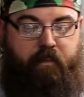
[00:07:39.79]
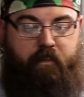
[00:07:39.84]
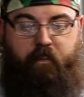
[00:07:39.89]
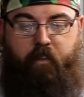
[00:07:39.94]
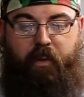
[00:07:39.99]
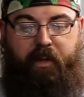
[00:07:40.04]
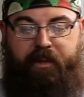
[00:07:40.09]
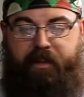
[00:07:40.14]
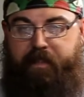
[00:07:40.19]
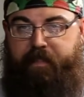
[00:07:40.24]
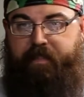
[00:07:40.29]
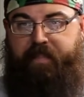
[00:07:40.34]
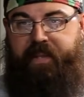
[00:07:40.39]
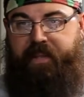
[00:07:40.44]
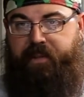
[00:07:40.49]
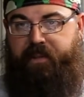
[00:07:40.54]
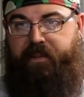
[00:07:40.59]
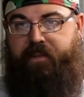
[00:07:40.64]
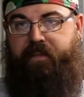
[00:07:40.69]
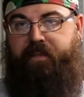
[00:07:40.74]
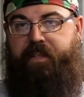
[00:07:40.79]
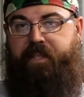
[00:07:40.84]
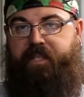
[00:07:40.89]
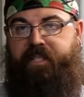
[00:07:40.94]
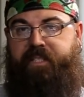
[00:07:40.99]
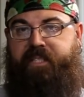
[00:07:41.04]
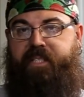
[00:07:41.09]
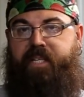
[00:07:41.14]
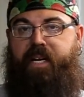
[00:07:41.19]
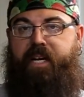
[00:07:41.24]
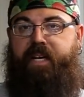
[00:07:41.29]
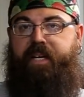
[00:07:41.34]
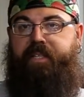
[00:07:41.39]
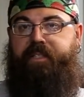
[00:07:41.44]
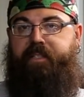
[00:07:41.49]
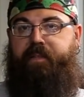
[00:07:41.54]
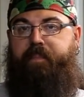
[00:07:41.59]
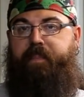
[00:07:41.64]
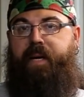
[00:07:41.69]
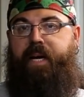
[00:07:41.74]
with a build of this
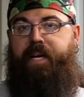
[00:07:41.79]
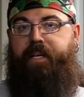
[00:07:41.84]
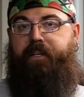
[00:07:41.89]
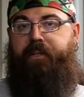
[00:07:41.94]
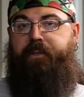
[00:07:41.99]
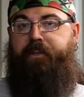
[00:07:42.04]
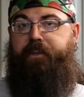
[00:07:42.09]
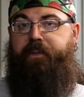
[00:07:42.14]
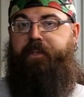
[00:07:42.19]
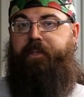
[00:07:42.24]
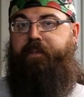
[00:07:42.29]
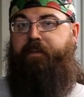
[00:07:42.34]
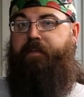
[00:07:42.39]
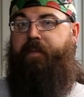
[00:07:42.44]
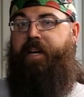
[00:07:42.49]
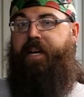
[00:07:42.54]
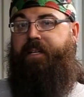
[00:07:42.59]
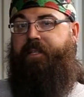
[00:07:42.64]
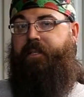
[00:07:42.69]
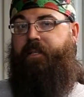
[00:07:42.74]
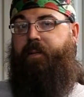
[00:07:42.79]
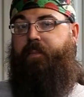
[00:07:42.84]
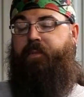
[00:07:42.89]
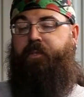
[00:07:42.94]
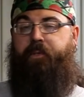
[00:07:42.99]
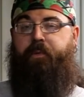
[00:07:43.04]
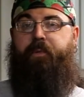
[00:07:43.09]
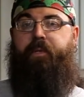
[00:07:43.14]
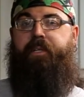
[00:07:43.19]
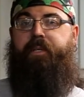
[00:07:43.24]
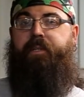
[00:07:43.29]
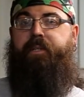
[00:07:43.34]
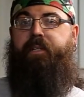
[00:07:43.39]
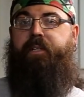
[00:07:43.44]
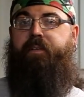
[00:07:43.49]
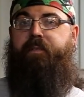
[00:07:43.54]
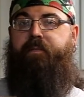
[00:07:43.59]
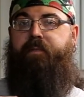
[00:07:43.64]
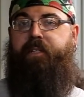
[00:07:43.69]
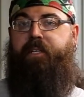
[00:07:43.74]
size and magnitude, and the fact that I'm doing
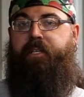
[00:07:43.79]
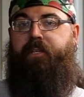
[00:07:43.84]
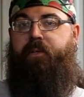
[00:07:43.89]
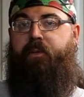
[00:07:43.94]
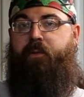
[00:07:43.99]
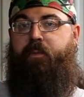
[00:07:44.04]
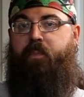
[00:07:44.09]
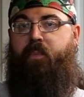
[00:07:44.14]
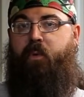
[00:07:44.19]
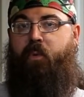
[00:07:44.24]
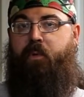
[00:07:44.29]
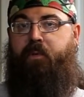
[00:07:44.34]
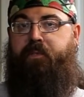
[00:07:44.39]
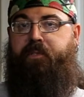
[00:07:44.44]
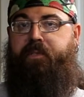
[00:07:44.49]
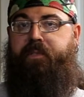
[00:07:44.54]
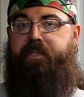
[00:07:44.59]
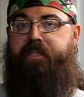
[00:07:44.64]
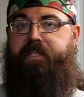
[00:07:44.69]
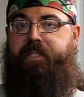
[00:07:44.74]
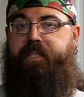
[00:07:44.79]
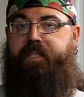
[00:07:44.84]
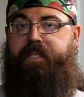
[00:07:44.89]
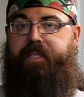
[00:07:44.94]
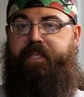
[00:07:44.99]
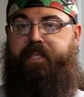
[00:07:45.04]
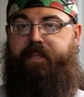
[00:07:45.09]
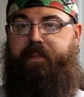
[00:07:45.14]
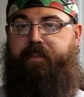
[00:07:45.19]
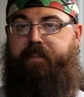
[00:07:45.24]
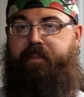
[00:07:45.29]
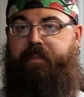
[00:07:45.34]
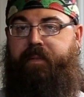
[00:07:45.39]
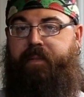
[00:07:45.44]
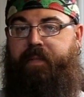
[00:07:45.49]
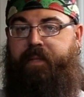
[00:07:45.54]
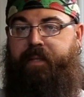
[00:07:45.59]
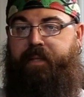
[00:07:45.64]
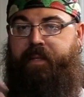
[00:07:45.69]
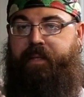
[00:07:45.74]
the video portions in
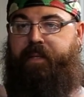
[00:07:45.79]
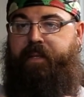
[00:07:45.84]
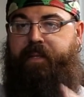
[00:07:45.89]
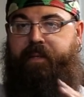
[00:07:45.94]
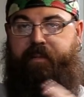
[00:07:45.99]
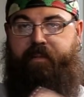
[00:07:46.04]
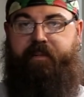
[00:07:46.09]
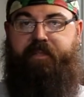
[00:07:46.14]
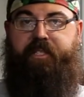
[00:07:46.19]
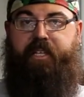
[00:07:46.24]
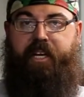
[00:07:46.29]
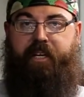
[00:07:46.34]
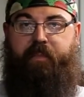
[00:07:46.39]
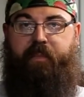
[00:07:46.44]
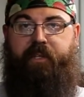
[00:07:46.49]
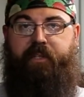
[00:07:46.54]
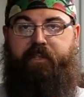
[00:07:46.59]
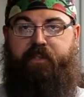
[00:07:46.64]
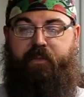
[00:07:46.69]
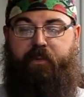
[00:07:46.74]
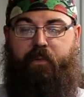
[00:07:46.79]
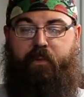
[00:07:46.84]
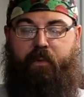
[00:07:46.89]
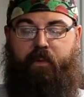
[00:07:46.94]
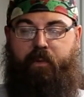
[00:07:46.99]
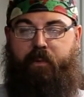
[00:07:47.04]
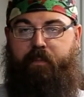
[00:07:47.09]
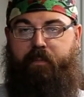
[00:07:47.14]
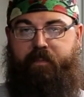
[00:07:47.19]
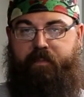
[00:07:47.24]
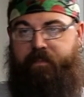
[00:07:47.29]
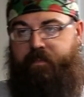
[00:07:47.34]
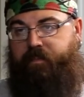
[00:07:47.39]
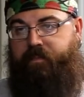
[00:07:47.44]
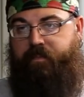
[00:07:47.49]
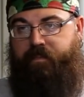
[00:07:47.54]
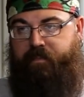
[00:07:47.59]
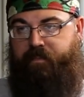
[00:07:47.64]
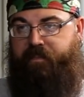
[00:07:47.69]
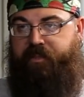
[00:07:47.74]
segments or
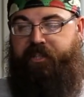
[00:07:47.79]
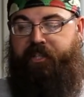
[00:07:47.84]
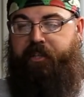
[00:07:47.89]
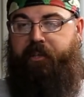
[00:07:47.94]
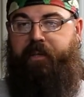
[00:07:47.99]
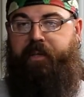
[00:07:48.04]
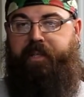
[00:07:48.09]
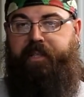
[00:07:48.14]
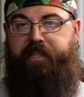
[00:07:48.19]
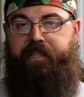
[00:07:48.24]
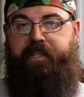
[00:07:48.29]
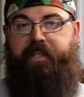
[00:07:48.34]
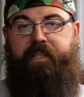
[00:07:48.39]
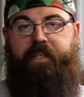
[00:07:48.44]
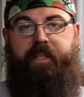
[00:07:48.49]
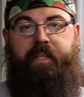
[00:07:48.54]
series,